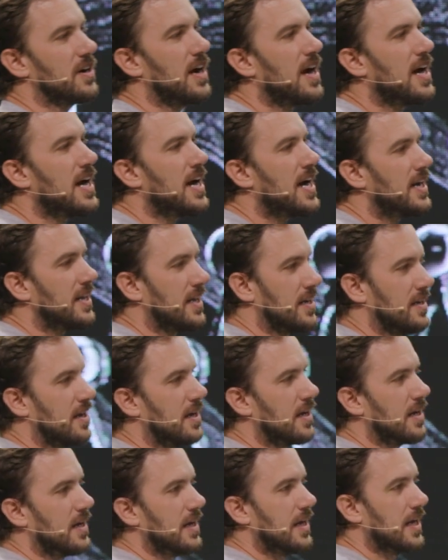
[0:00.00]
God
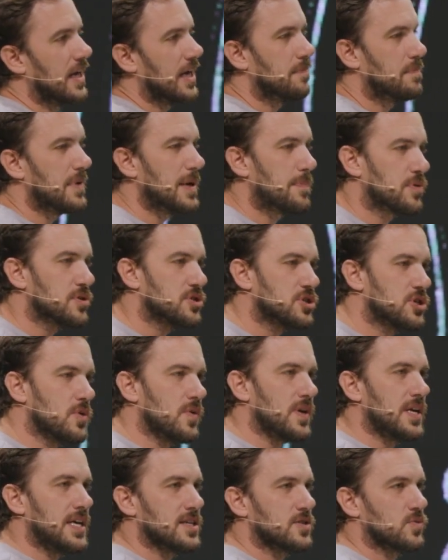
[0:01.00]
and be
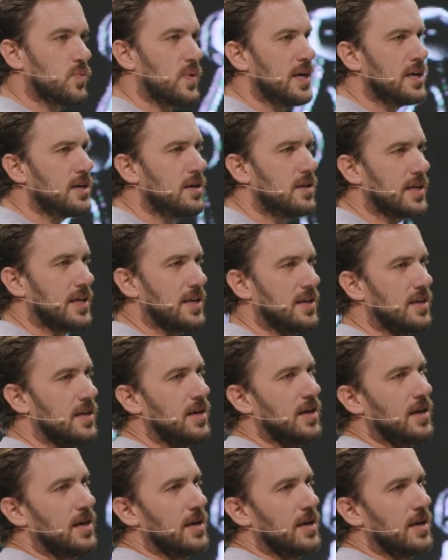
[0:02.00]
pursuing his will and